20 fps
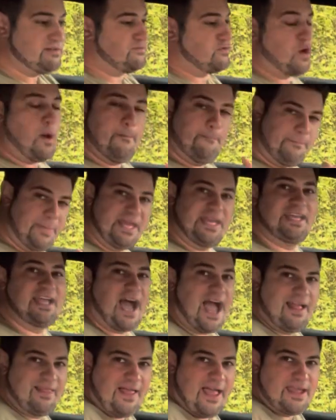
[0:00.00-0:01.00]
And for a big
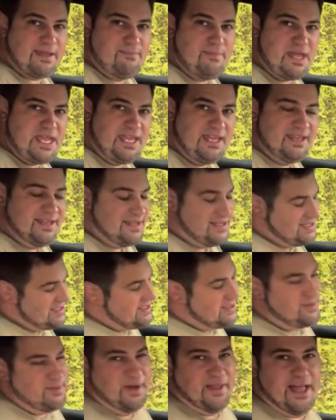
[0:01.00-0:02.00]
guy like me,
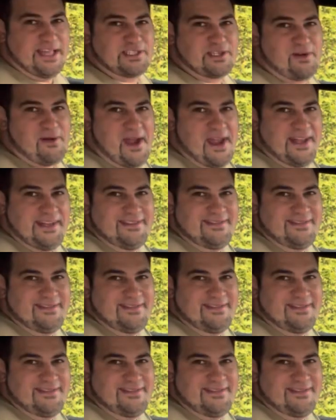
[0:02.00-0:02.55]
well, that's great.